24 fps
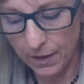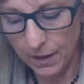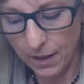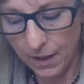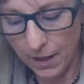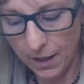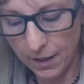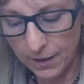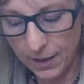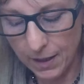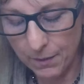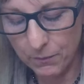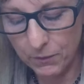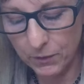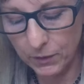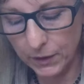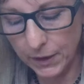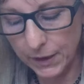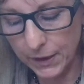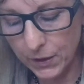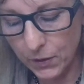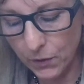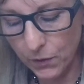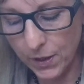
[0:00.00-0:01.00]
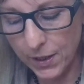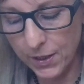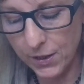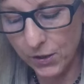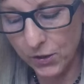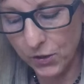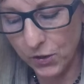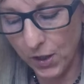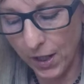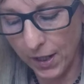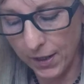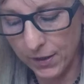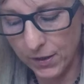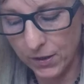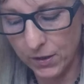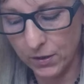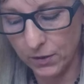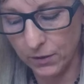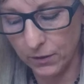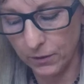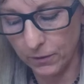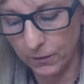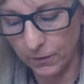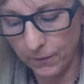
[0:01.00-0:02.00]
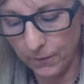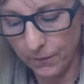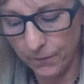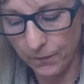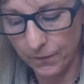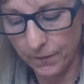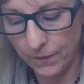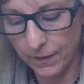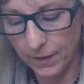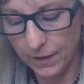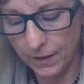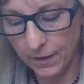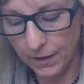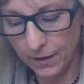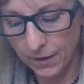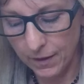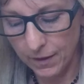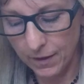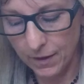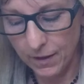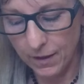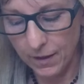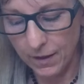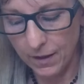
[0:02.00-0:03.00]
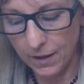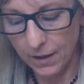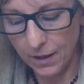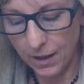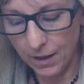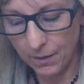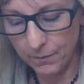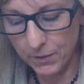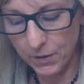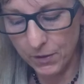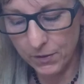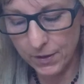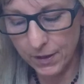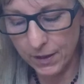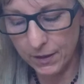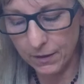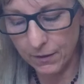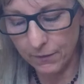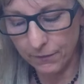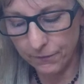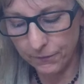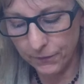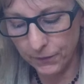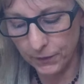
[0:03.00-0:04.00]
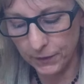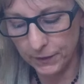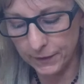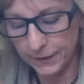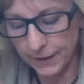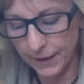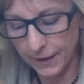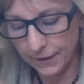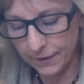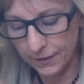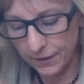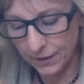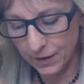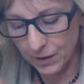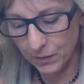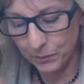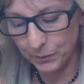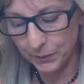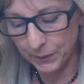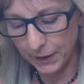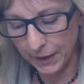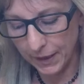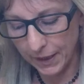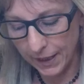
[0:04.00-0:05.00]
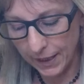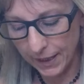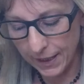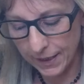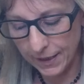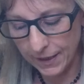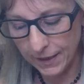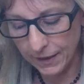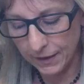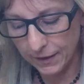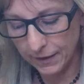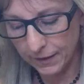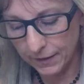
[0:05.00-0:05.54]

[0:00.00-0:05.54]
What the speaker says: And I'm really going gentle. I'm using the full length of the blade.